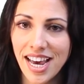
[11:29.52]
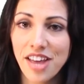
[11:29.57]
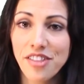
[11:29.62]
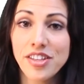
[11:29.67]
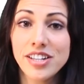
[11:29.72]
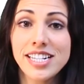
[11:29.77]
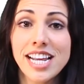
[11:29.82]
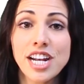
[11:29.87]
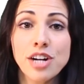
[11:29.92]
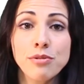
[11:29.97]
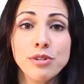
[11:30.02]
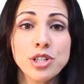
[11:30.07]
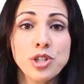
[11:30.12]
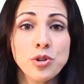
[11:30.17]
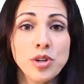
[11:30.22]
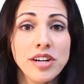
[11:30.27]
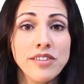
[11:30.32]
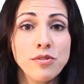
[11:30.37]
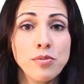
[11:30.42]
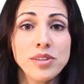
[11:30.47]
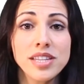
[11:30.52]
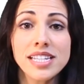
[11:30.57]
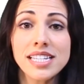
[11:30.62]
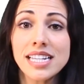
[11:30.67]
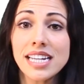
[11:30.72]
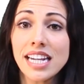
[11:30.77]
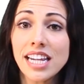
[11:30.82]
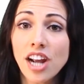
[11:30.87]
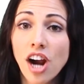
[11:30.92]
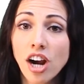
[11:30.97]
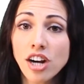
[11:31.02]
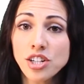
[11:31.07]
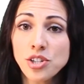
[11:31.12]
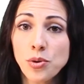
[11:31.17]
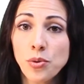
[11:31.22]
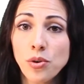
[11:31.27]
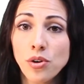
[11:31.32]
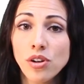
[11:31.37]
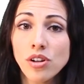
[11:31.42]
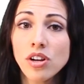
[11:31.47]
The data retrieved with the CDR
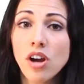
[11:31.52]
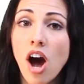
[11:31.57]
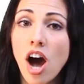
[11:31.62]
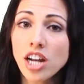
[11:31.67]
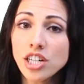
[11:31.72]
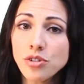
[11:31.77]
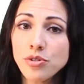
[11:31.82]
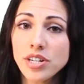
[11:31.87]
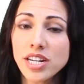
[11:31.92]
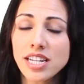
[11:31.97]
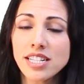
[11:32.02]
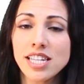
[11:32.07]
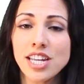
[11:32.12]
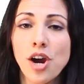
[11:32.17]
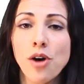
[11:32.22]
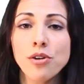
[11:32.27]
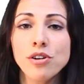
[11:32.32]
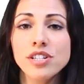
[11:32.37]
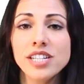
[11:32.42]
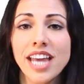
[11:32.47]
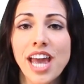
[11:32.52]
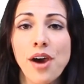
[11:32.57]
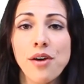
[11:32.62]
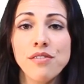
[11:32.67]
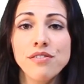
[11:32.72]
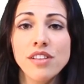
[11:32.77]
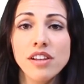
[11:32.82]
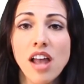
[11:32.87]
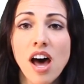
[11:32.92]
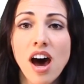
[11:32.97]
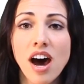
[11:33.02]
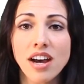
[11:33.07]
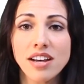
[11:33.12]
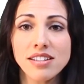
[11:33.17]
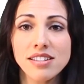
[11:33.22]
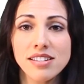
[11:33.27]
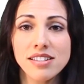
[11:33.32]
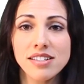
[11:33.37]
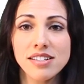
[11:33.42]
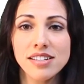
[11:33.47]
tool contradicts the owner's account of the
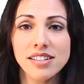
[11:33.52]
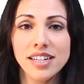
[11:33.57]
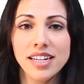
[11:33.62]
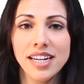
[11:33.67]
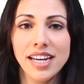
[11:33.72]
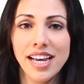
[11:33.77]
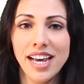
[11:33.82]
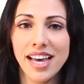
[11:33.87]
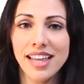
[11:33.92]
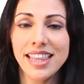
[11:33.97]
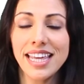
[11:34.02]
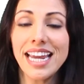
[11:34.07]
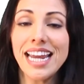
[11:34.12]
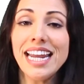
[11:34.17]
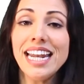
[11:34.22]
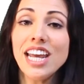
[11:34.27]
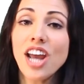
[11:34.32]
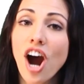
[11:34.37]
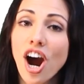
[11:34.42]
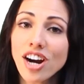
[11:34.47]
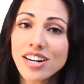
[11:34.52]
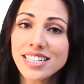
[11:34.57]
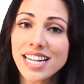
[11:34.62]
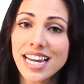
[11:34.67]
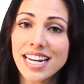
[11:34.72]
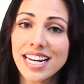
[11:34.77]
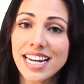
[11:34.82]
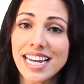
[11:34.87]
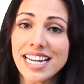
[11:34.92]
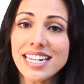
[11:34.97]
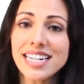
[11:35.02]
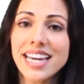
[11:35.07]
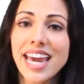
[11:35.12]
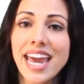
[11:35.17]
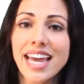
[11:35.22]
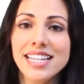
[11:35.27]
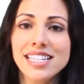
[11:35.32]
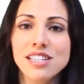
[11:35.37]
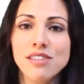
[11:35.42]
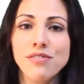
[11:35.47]
loss. The EDR data
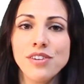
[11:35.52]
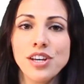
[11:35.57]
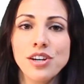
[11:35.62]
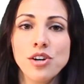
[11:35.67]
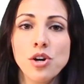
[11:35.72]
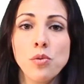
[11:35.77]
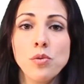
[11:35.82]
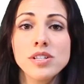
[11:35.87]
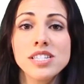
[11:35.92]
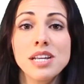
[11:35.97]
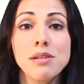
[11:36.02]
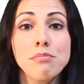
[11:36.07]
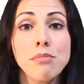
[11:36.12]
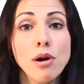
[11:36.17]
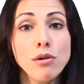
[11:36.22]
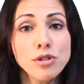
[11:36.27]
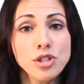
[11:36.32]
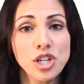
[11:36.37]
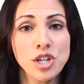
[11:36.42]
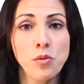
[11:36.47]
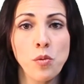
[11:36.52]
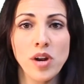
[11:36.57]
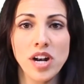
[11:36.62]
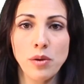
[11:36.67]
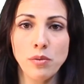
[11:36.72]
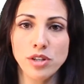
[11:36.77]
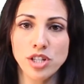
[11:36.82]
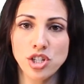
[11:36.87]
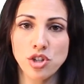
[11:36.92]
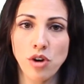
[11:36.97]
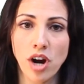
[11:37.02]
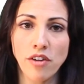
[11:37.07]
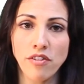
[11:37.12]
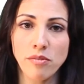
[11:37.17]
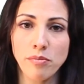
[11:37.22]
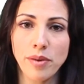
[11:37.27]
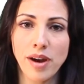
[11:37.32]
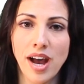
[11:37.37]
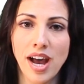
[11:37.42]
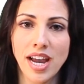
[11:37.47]
indicates the vehicle was in motion when it was struck
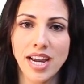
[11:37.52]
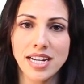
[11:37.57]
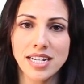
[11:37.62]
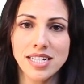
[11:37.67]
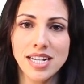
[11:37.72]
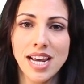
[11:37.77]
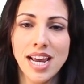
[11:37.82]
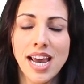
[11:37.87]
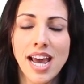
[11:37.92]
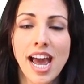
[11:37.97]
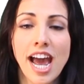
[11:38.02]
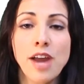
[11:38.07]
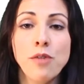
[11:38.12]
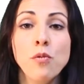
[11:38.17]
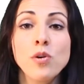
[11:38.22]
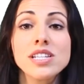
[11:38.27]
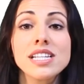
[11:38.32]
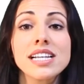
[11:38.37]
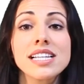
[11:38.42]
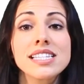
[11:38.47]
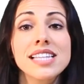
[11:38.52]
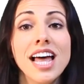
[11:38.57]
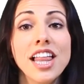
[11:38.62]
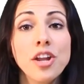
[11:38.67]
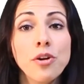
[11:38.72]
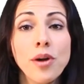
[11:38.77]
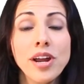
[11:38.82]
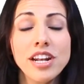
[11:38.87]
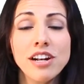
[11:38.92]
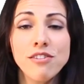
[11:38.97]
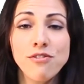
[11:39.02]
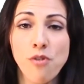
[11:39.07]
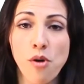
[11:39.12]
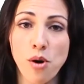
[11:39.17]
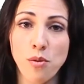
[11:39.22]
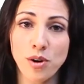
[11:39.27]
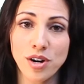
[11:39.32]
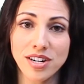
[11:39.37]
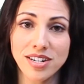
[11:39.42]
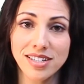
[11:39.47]
from behind and was accelerated
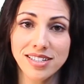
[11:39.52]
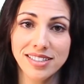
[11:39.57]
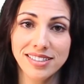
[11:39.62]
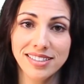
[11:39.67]
forward.